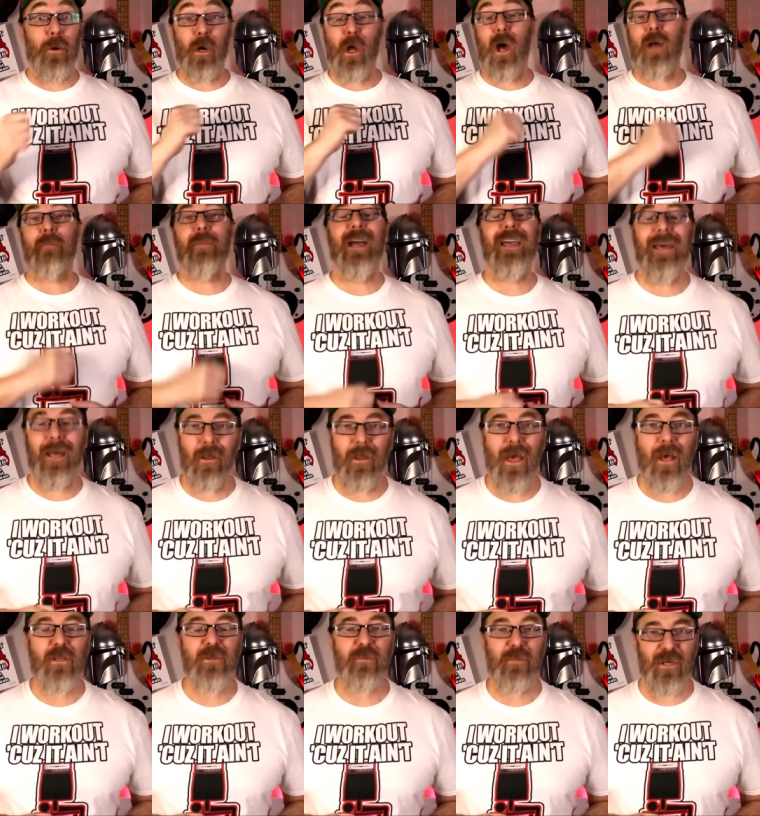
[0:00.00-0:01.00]
Put on by
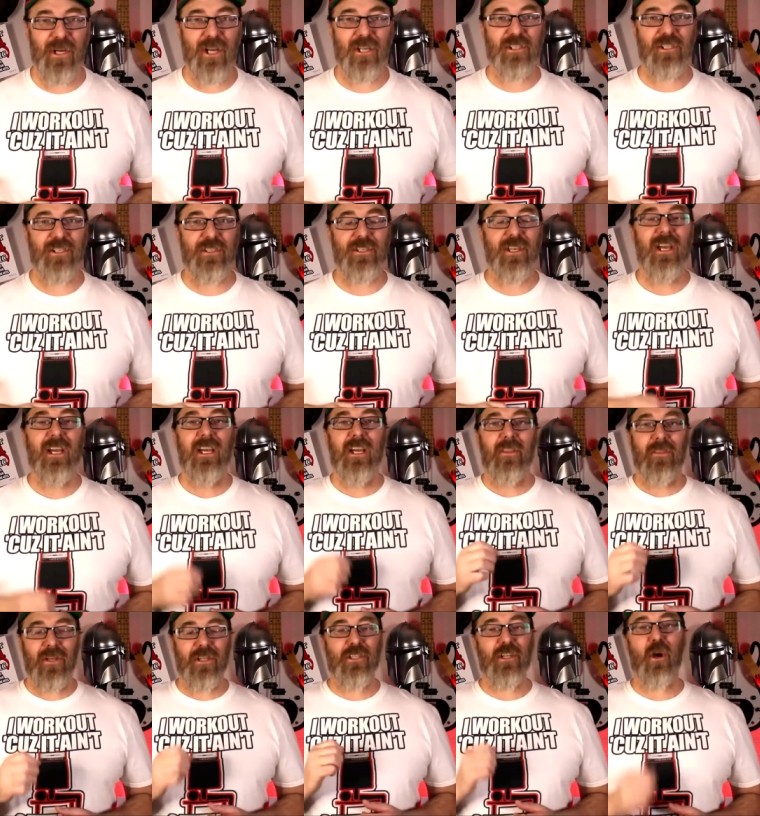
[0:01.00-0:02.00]
Hellhouse Productions,
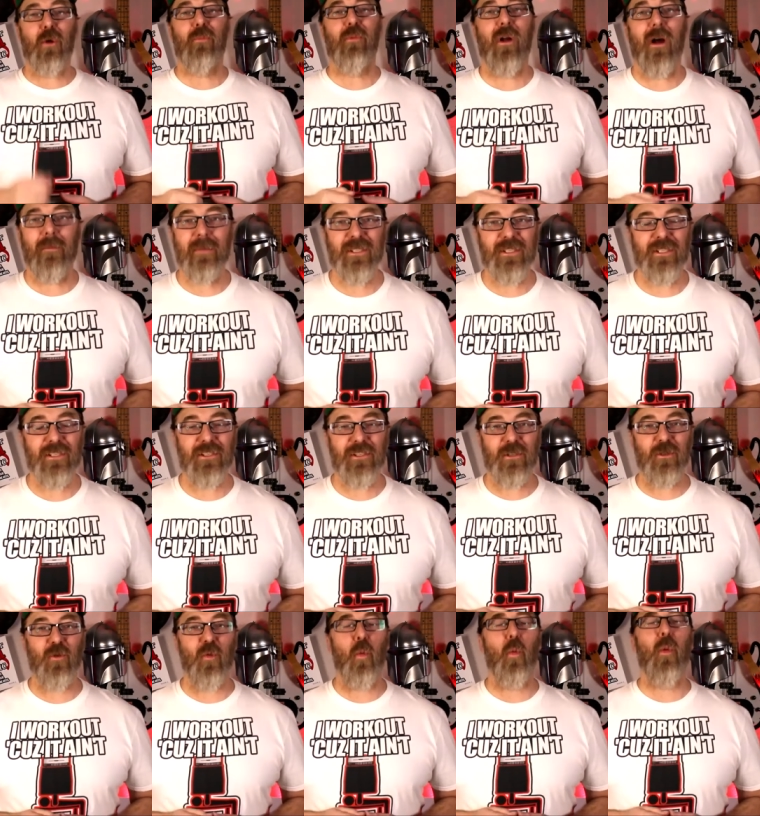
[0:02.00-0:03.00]
this show promises
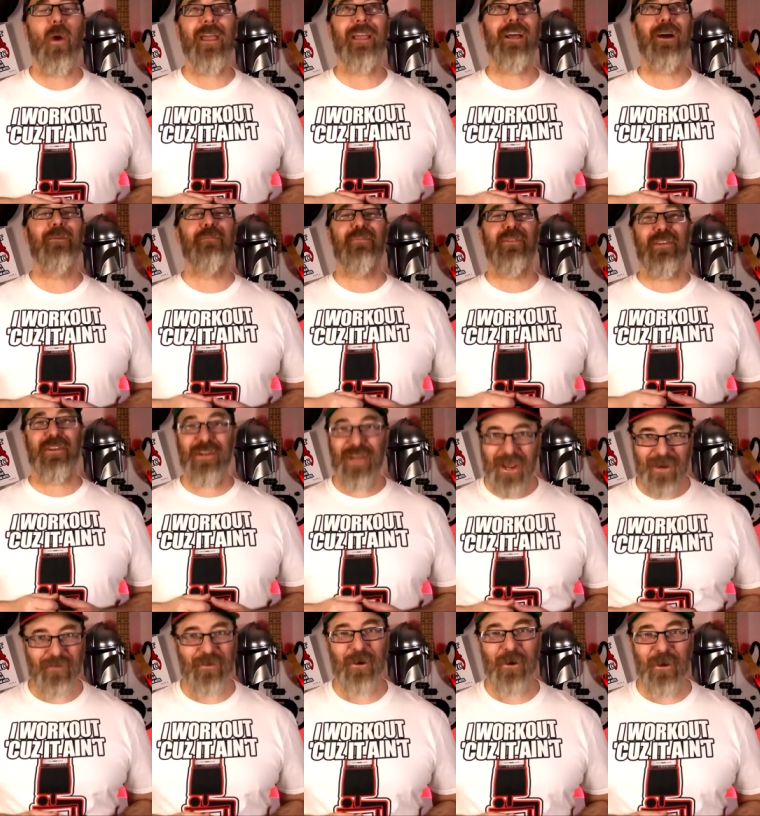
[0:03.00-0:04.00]
to wake up the
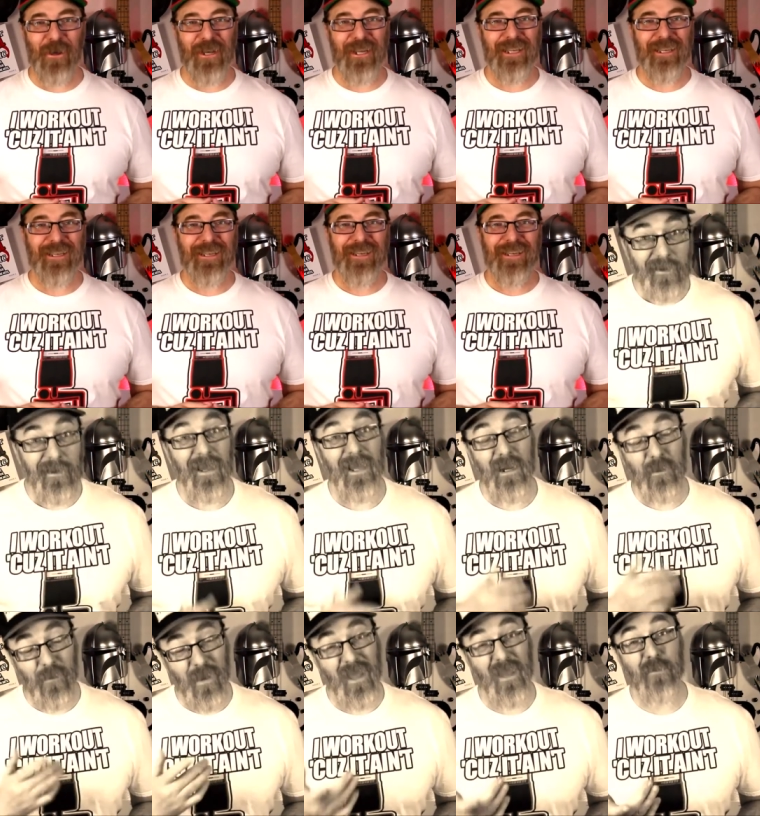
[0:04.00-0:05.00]
neighborhood.
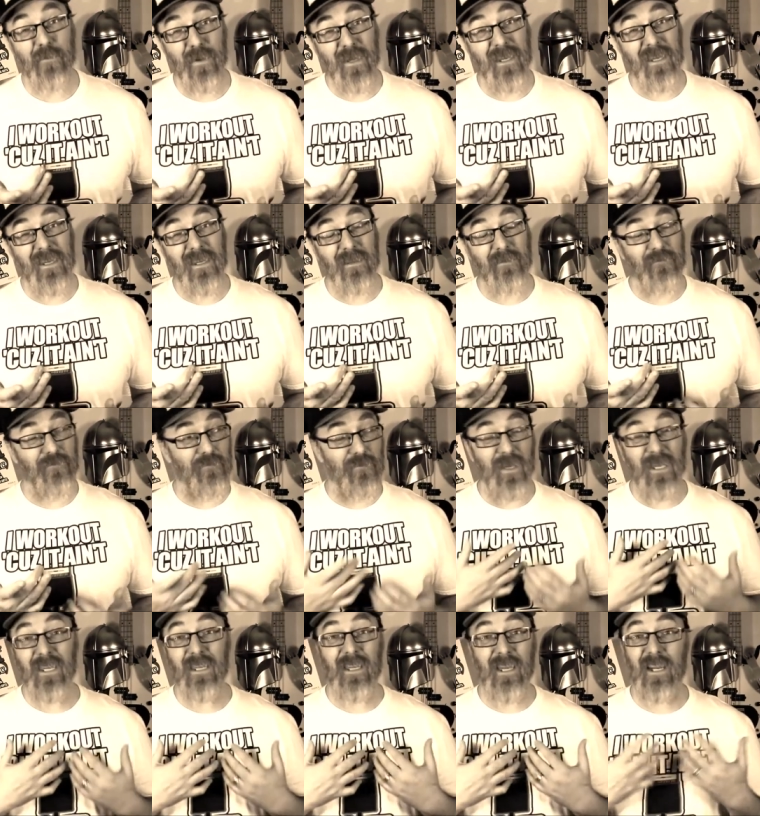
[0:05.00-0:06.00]
And it may be
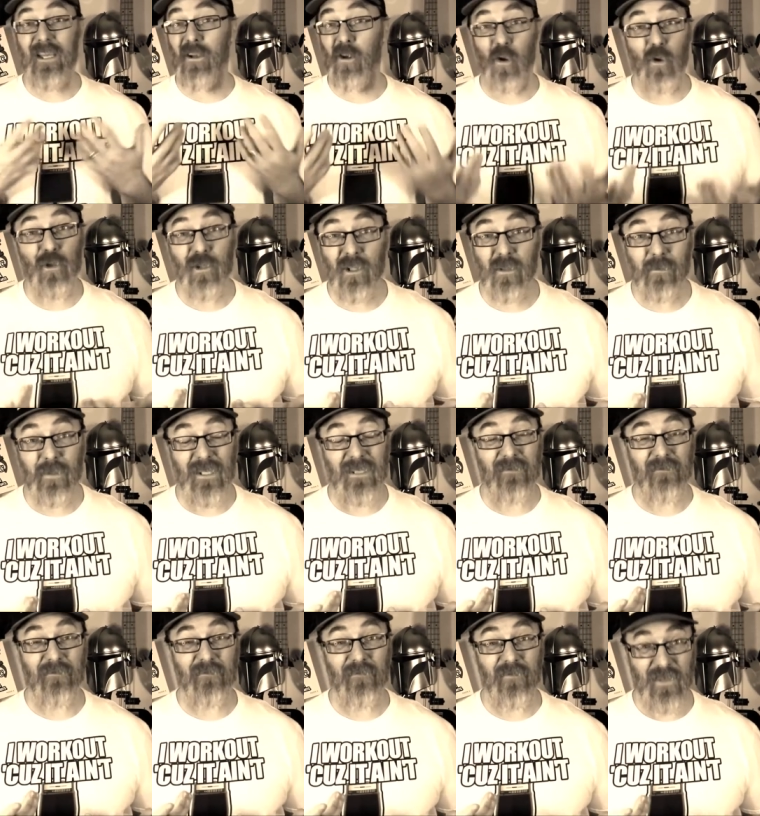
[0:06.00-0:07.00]
me getting older,
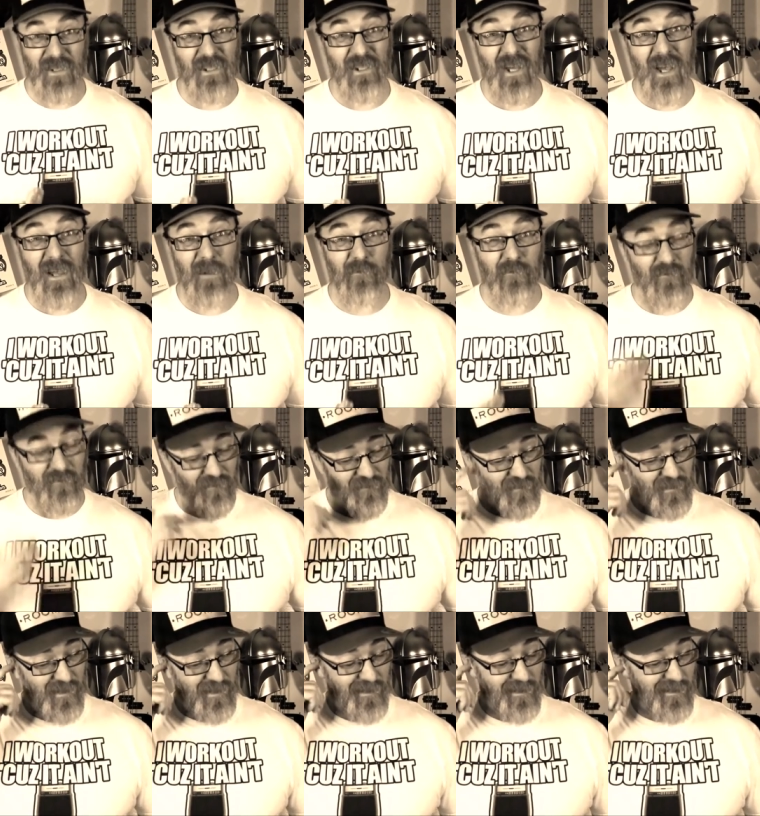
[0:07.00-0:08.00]
but this
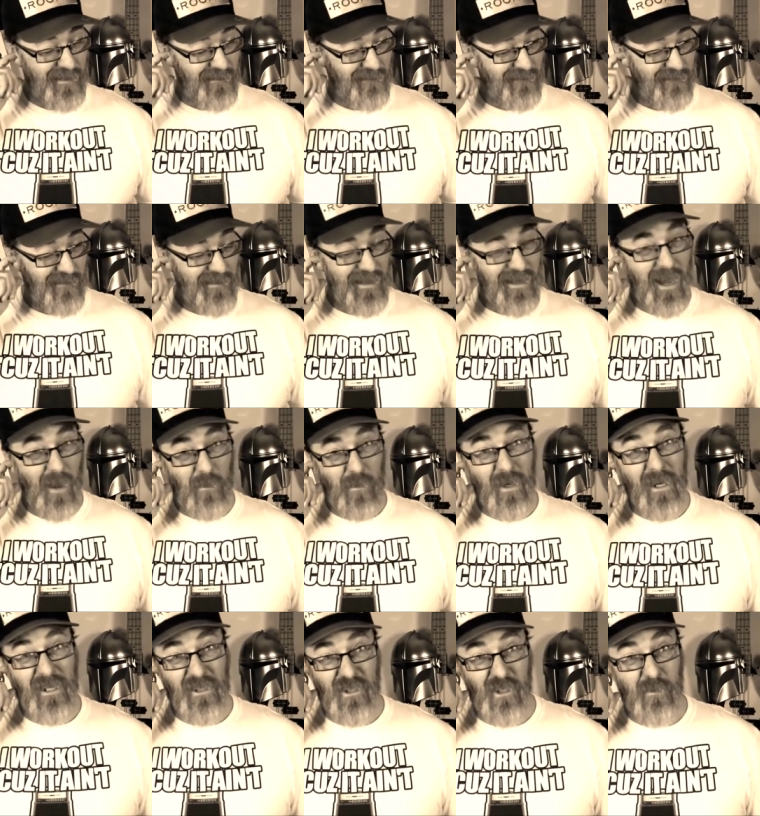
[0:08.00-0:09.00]
time, I'm
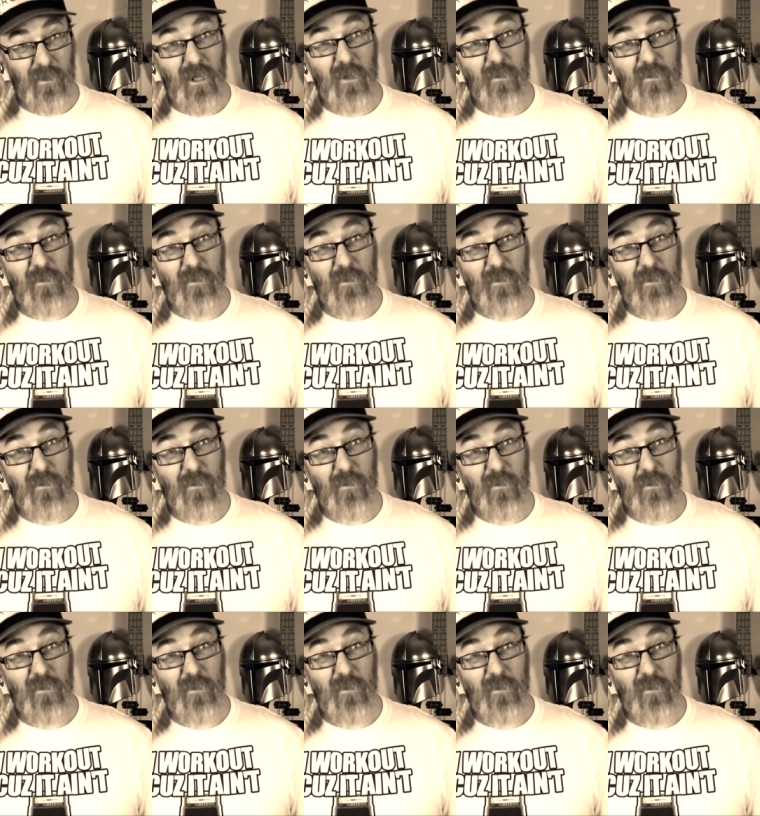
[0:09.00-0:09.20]
bringing some